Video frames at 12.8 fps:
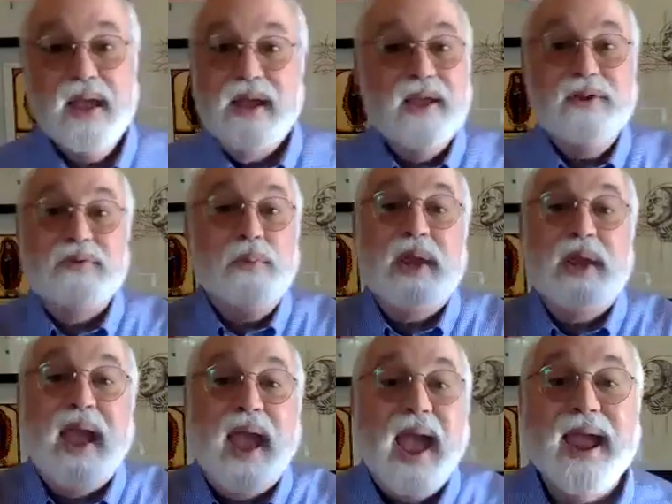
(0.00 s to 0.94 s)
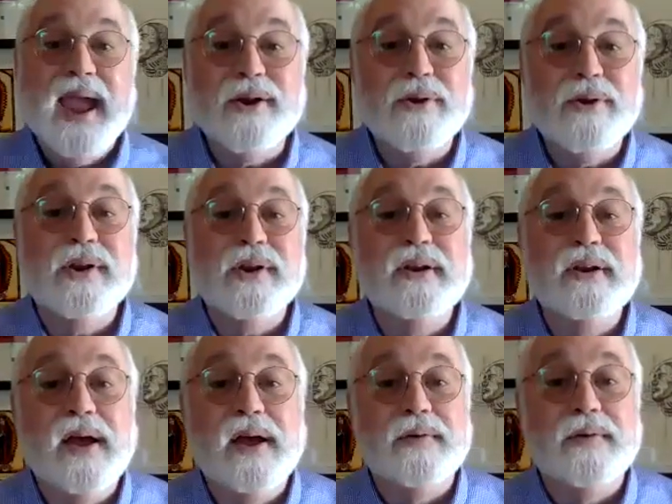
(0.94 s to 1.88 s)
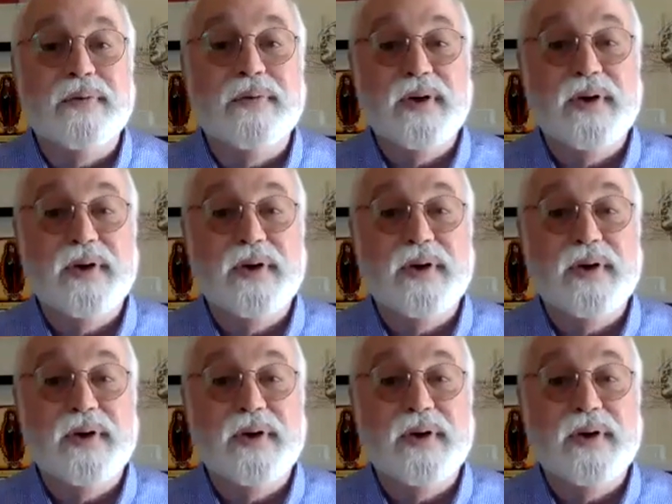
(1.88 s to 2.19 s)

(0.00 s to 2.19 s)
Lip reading: is being anchored in love,